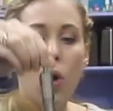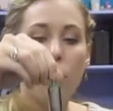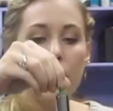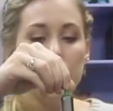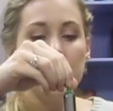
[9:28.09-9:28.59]

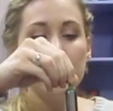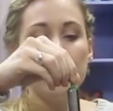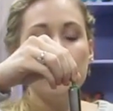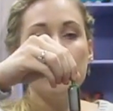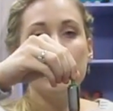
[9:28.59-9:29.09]
What I'm going
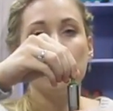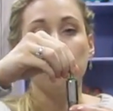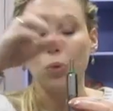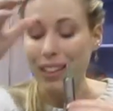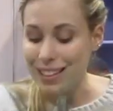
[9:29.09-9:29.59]
to do is
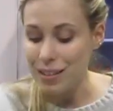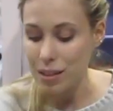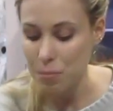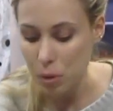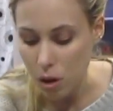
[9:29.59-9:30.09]

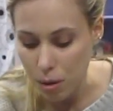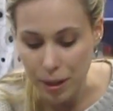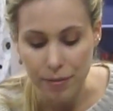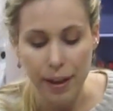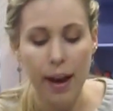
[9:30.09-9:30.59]
reassemble all
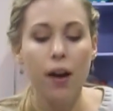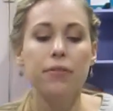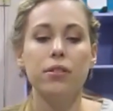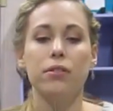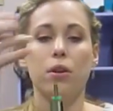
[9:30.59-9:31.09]
my
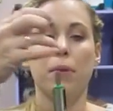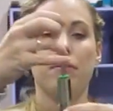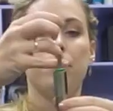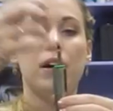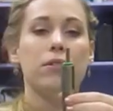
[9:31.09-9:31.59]
valves. So my
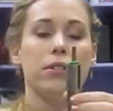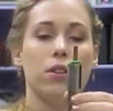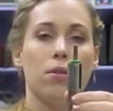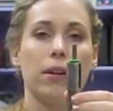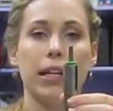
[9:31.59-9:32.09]
felt is
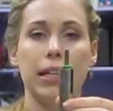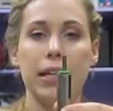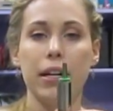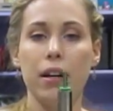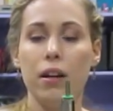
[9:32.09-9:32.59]
already
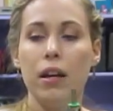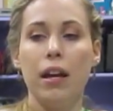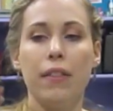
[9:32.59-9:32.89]
here.